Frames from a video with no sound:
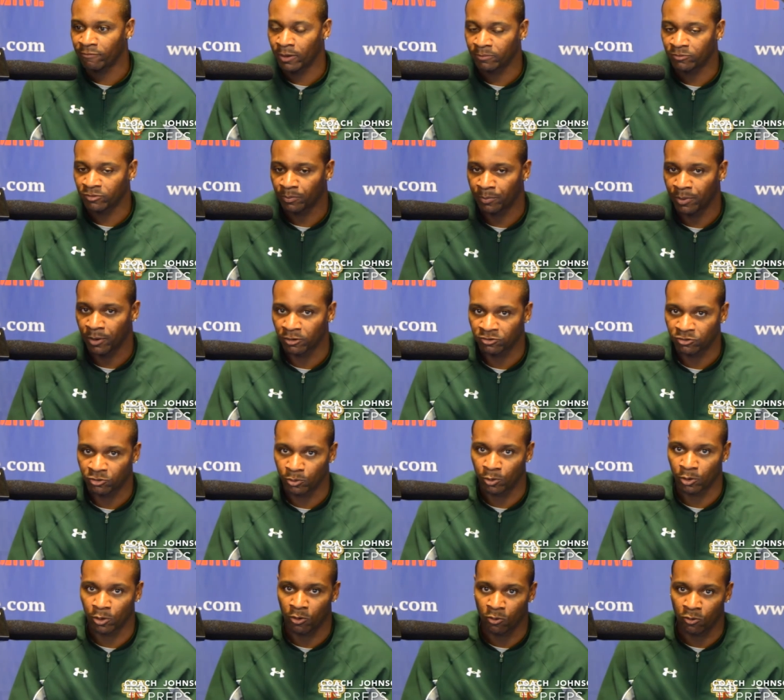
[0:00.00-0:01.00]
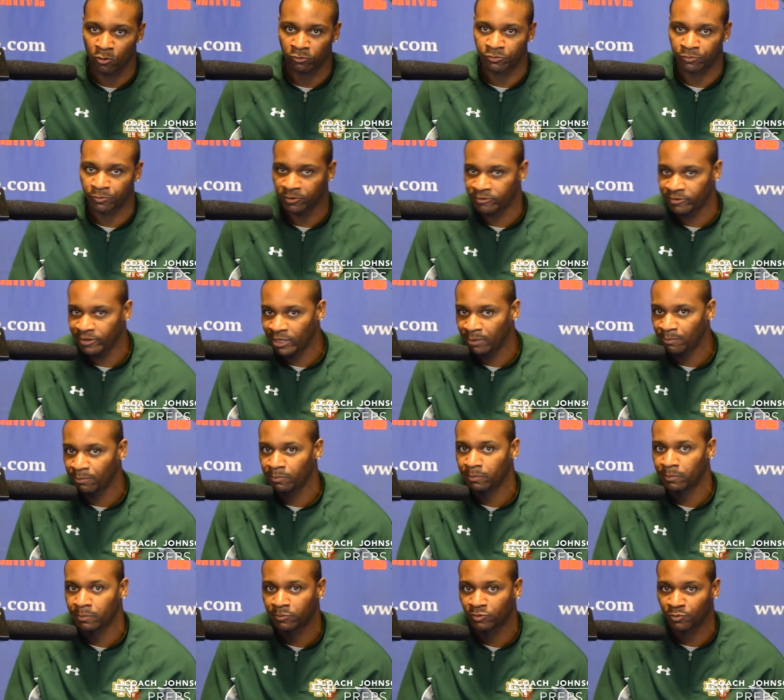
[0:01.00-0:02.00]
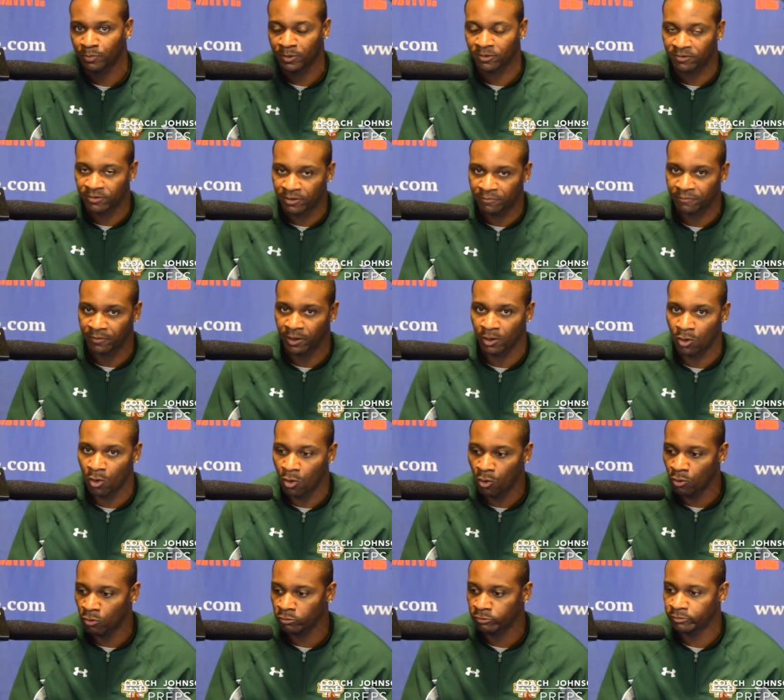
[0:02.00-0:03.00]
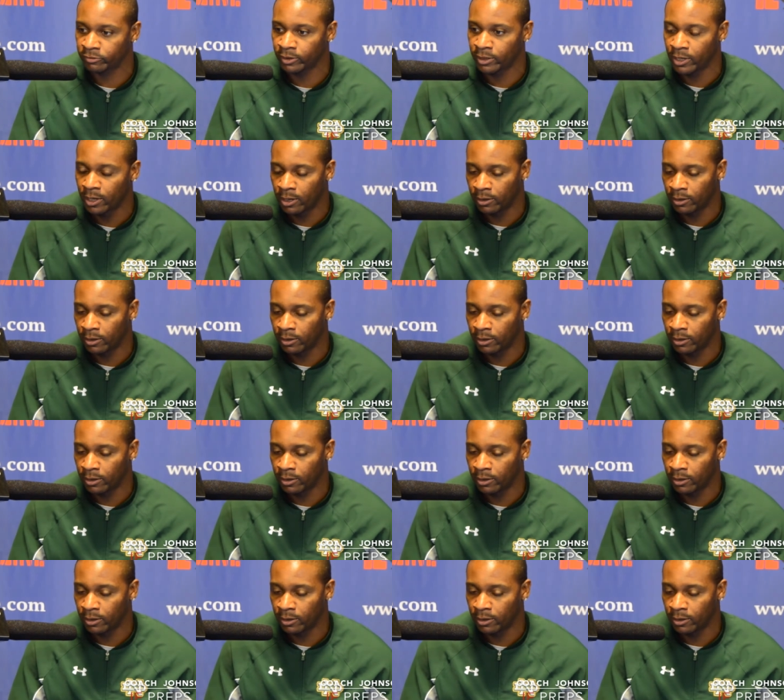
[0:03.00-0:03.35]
up some personal goals for team-specific goals.